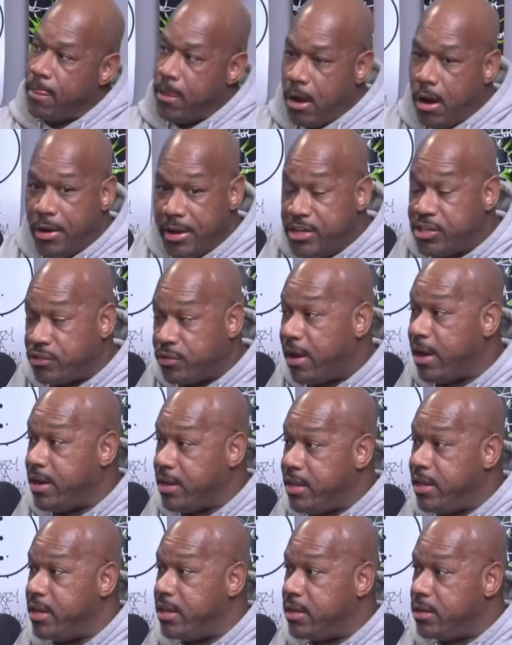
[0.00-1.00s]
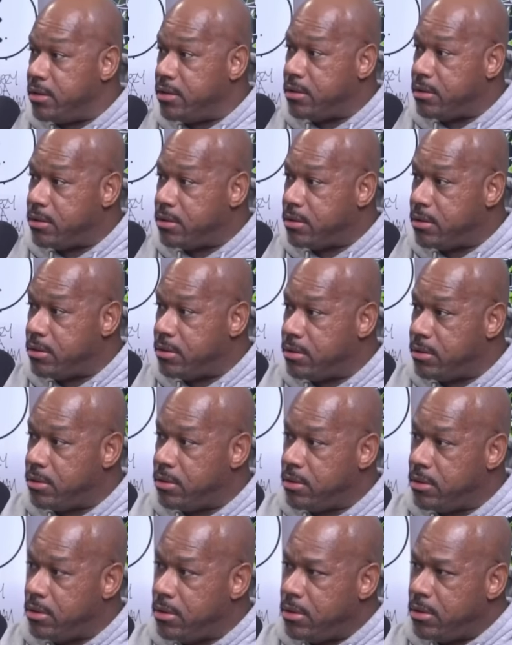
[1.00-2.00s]
Oh, he's trying to get it. Interesting.
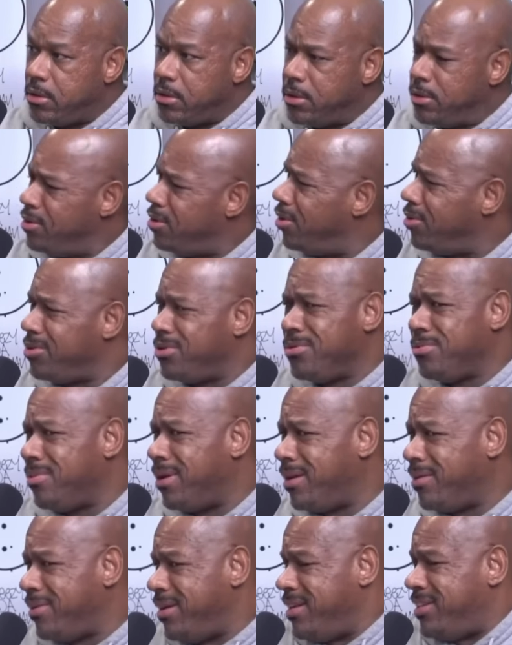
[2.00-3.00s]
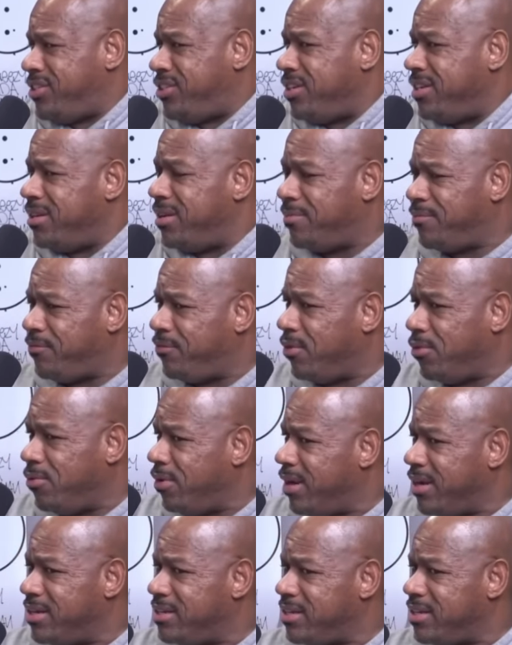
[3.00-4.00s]
You know, you it should for
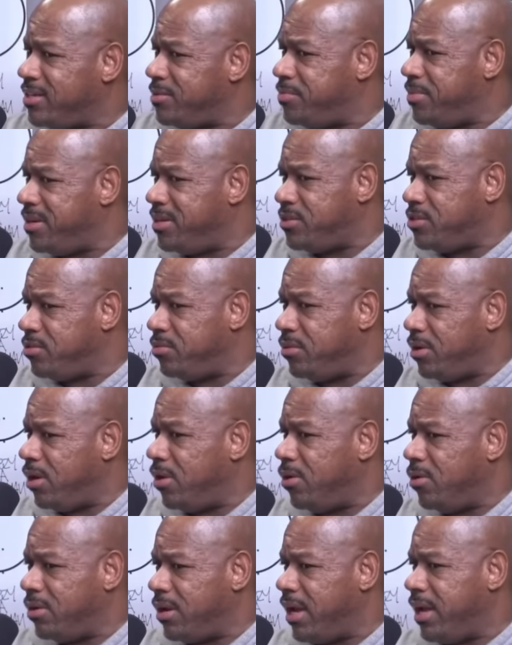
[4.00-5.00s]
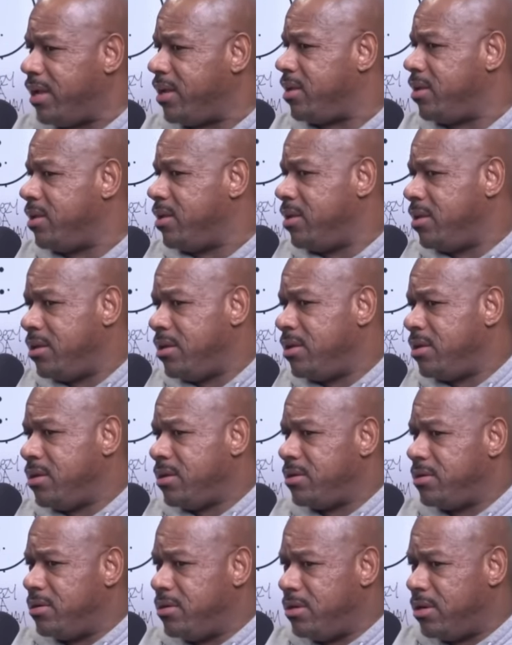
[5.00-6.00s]
one, it's been too long. Like,
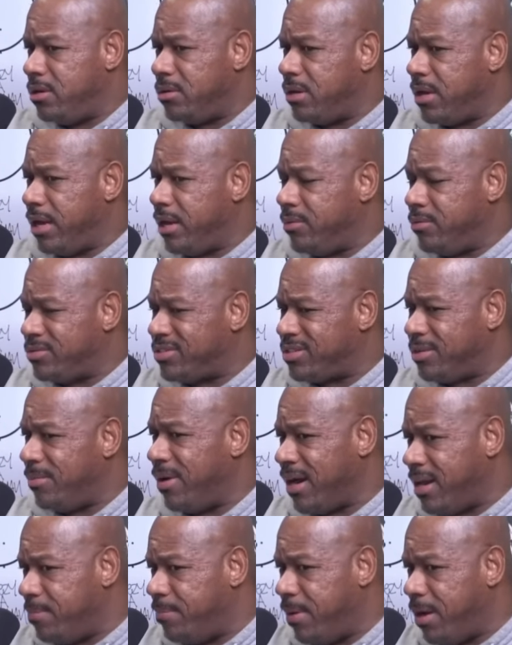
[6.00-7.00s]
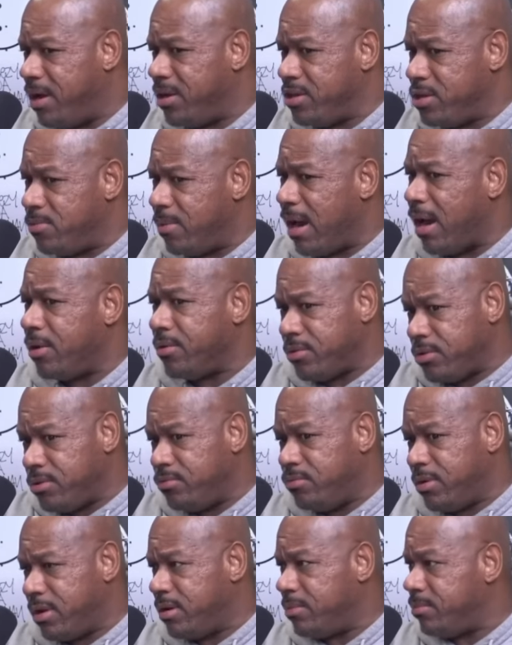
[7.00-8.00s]
you know, like somebody bail you out, you
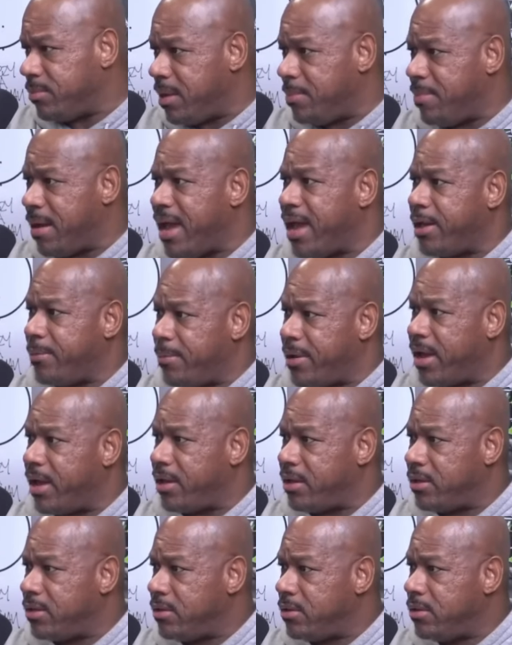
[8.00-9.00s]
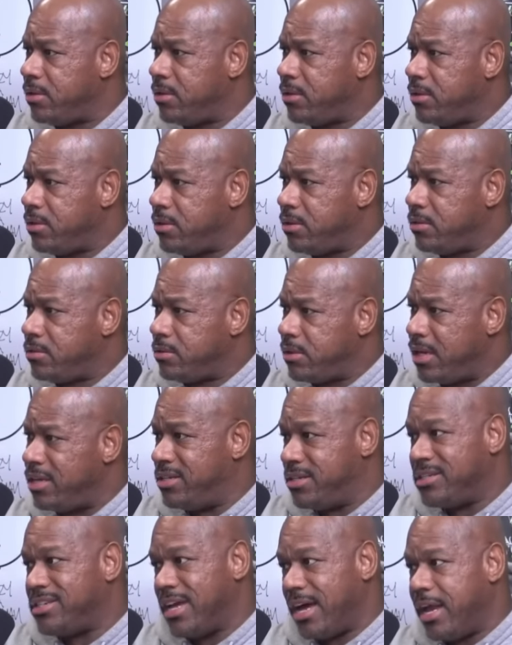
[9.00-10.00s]
run them their bag back. Mm. That's, That's true.
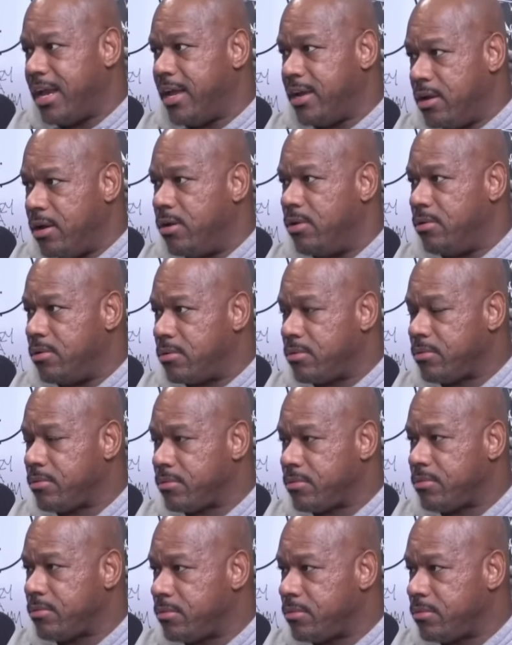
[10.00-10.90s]
just how they go. Mm-hmm.